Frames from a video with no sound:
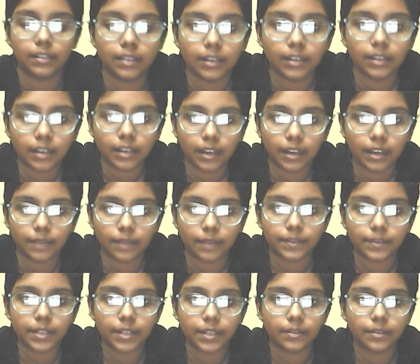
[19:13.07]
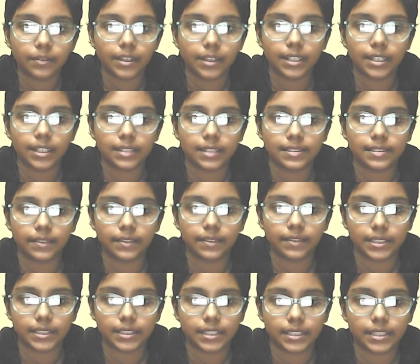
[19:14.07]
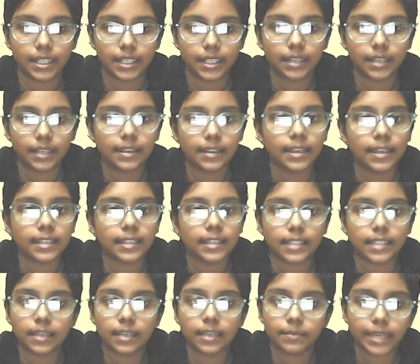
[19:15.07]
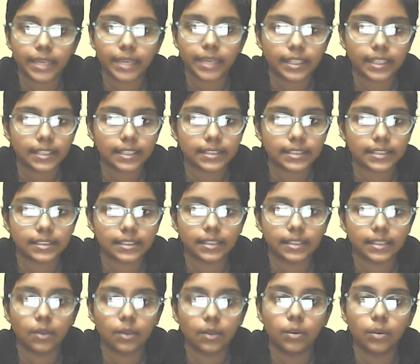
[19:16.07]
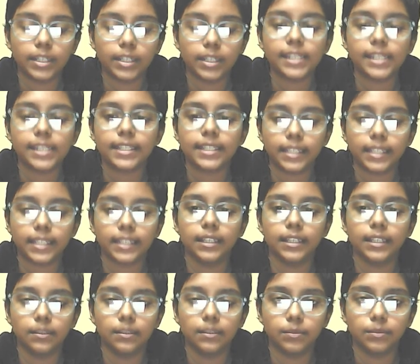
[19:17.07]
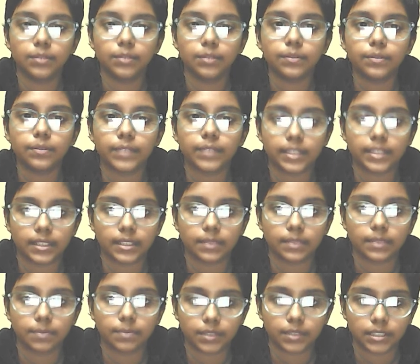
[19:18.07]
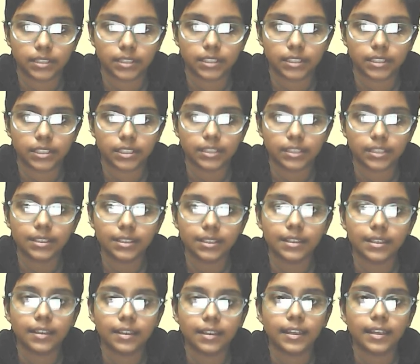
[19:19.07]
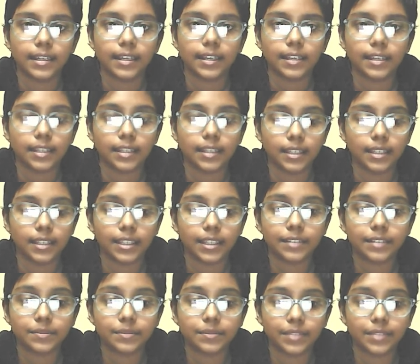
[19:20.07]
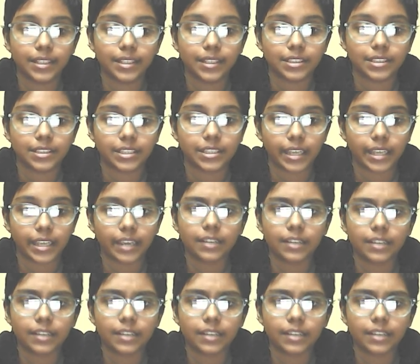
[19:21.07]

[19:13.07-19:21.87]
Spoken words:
After queen d7 check, king b8 is the only legal move in the position. e8 queen check,